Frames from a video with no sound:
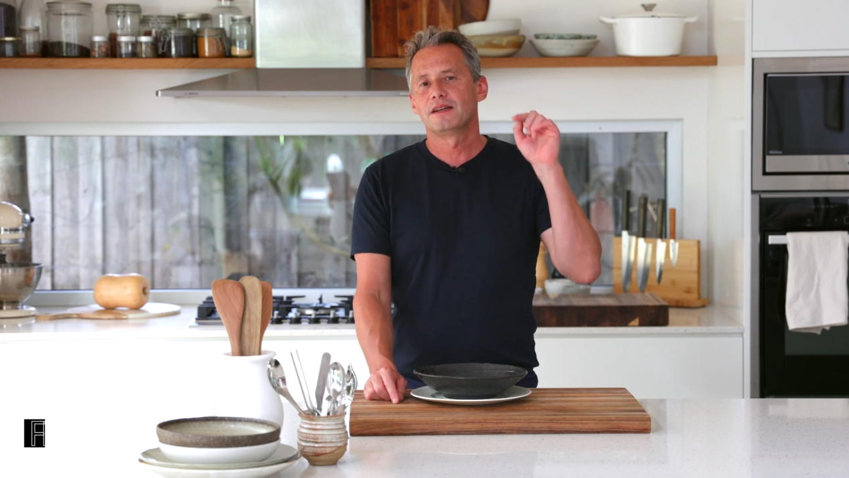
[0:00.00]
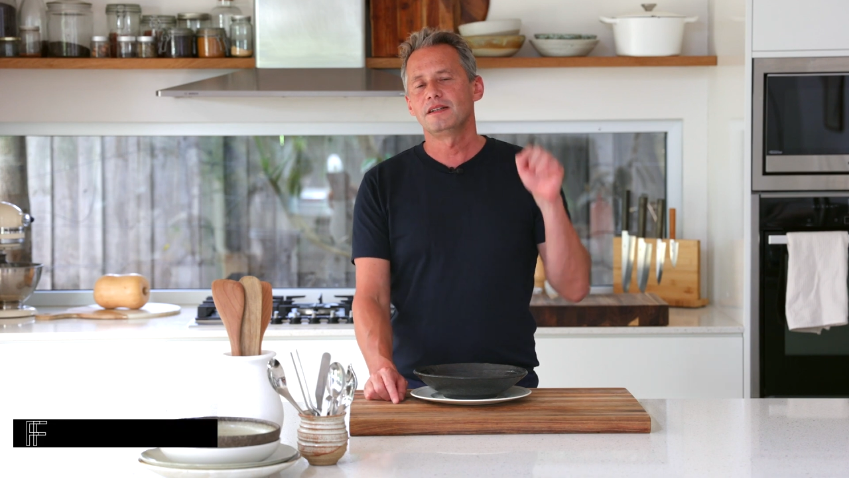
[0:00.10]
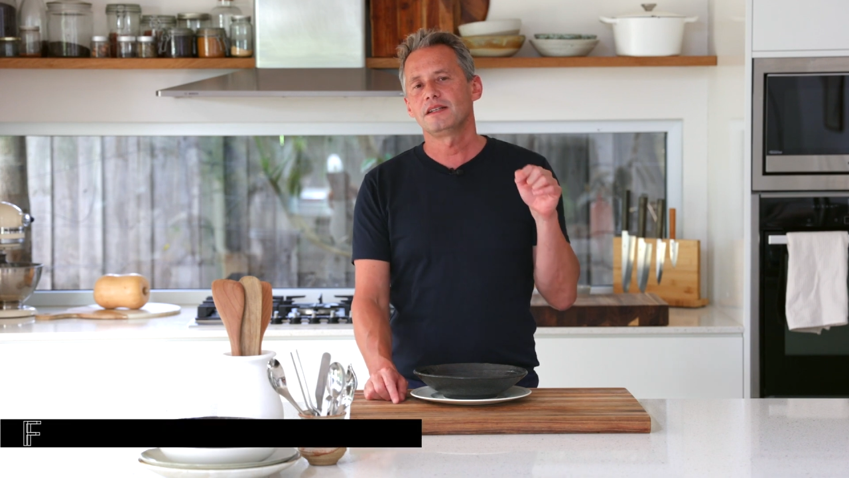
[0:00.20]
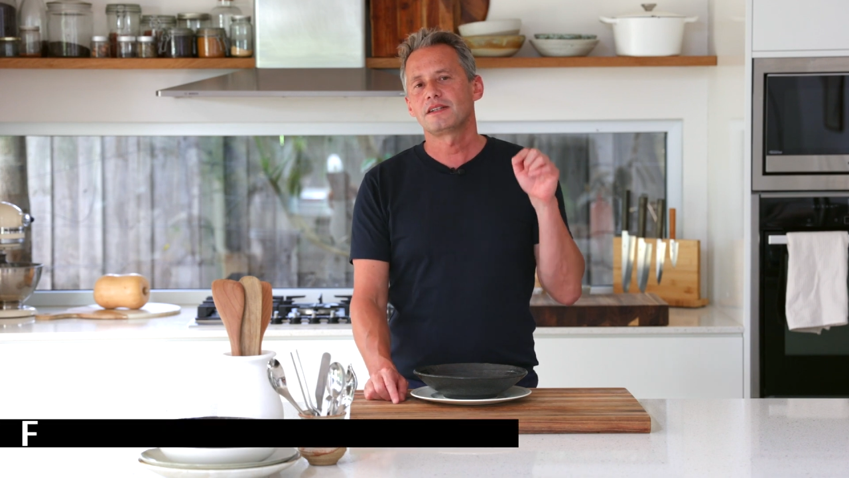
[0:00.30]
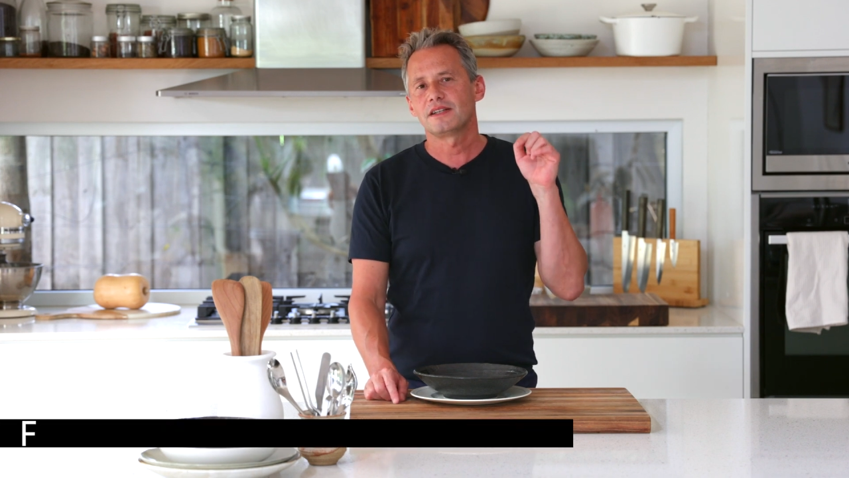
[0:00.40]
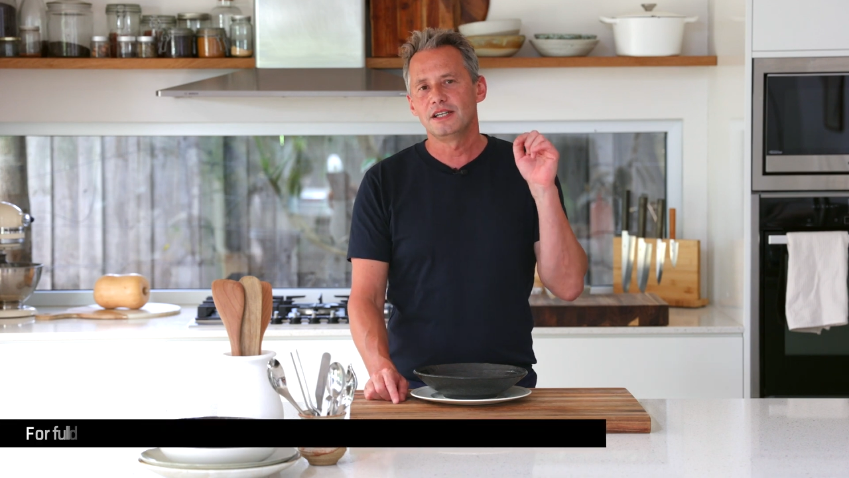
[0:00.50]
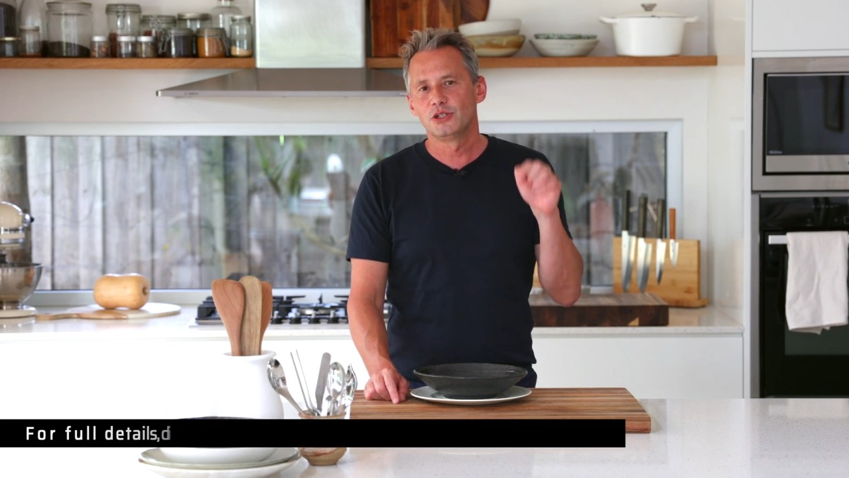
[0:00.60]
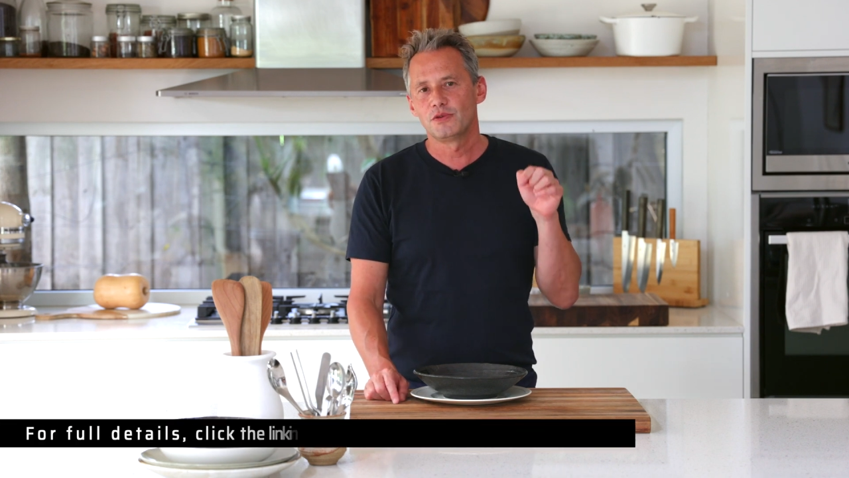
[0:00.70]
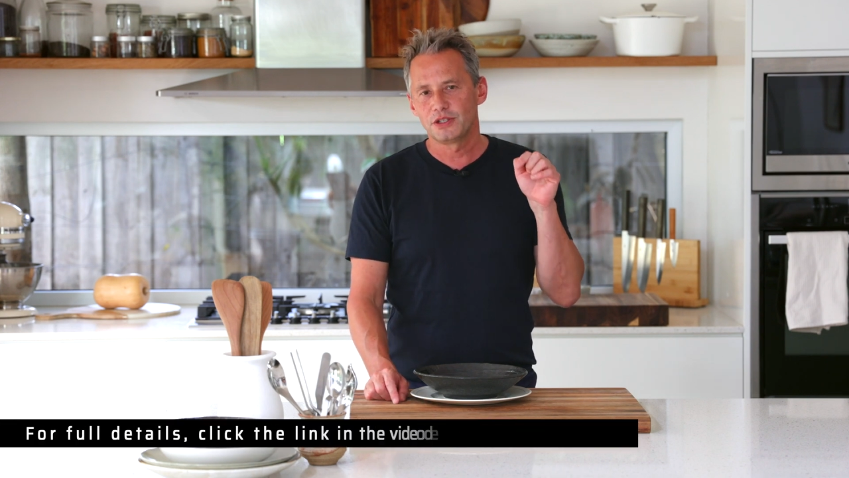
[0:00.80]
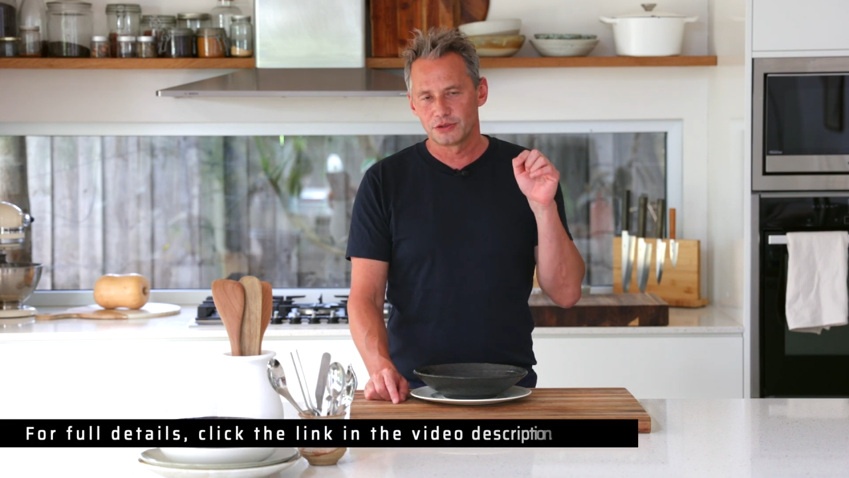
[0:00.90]
link
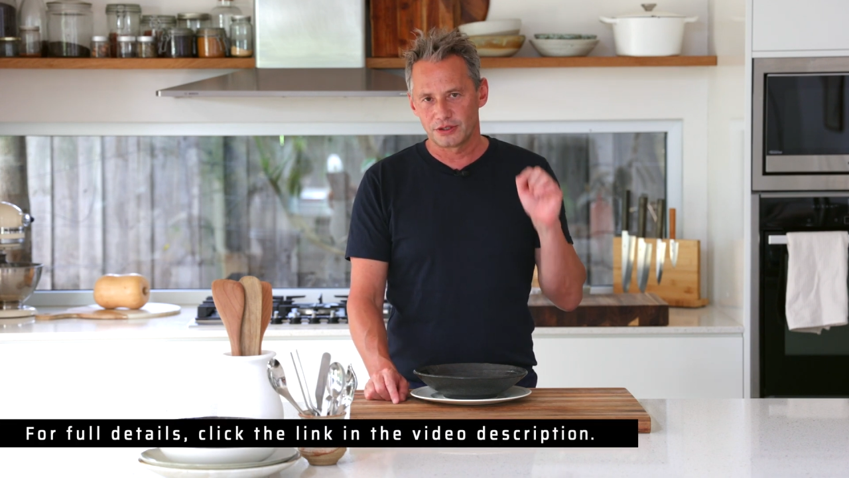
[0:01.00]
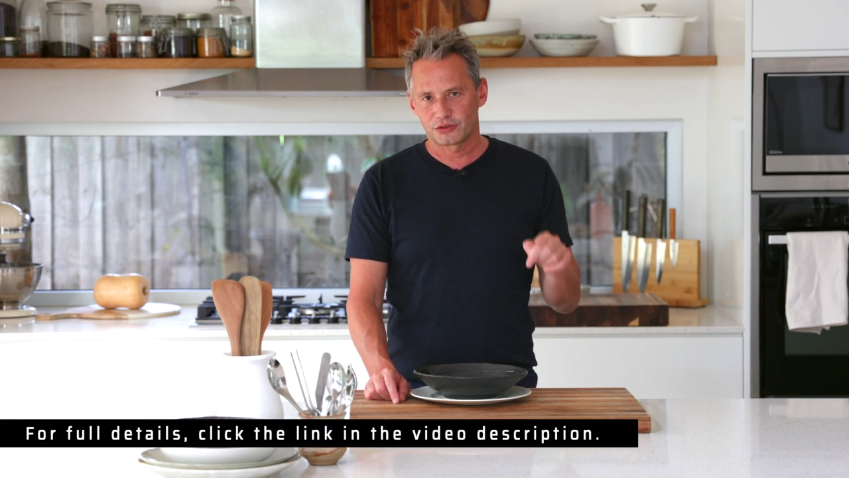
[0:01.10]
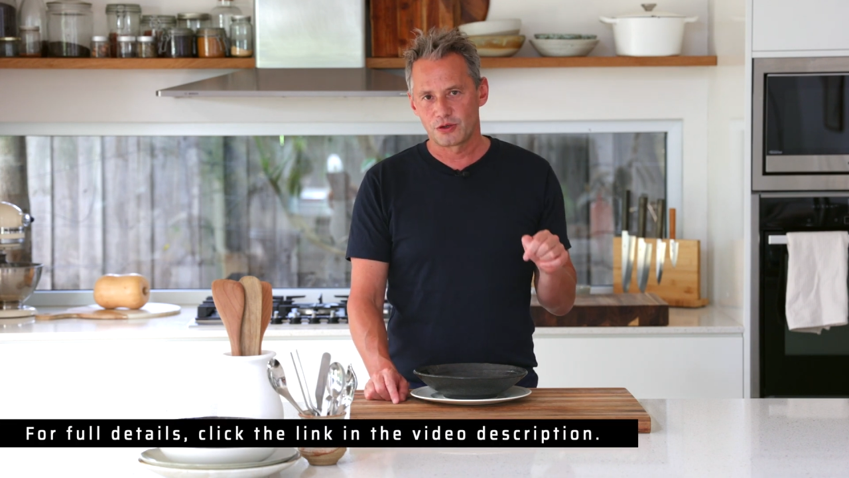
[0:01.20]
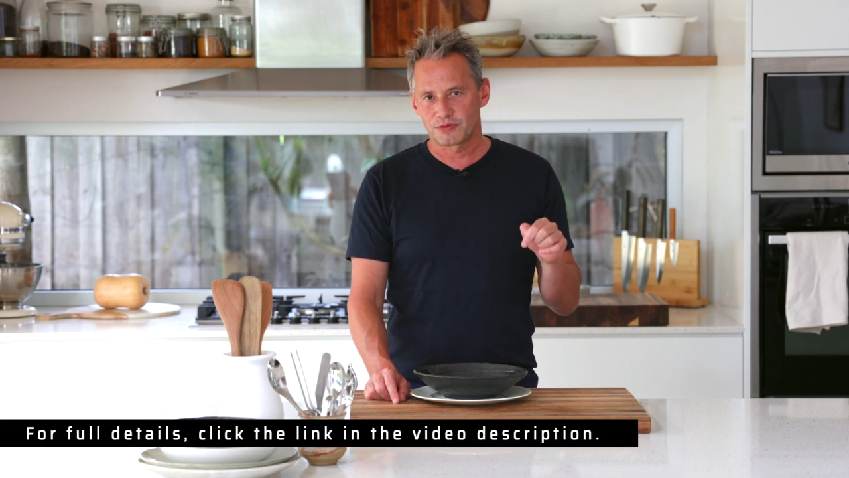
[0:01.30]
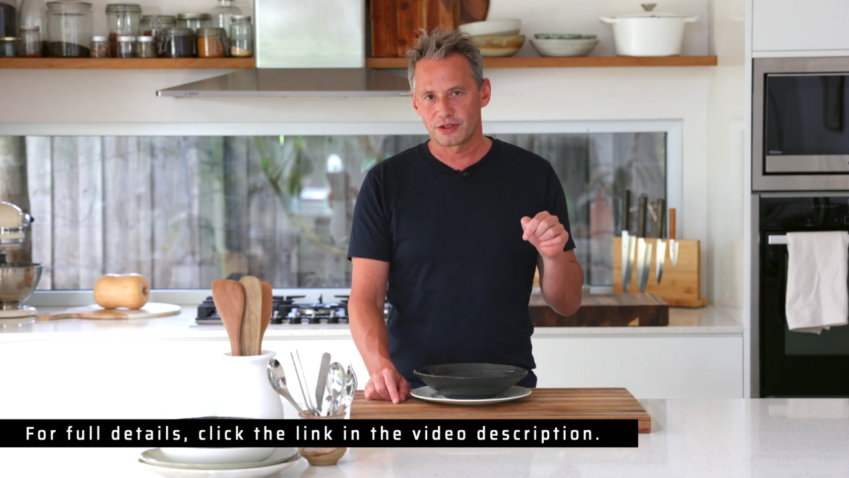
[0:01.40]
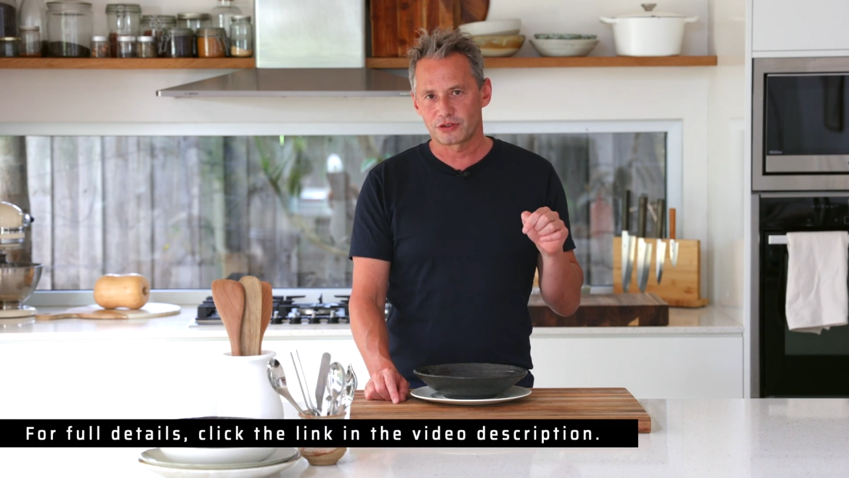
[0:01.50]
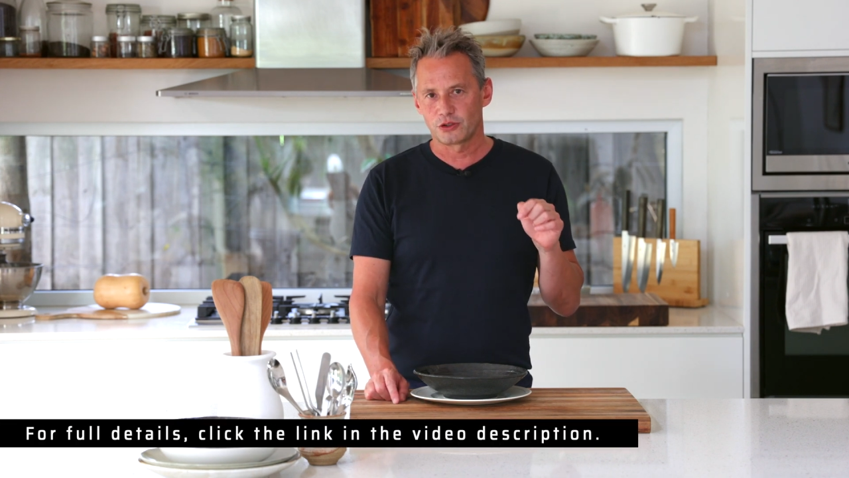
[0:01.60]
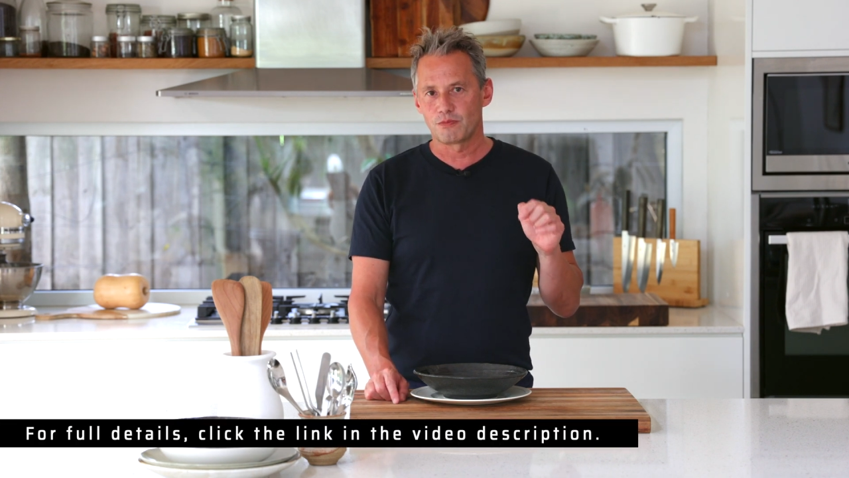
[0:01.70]
in the video description is going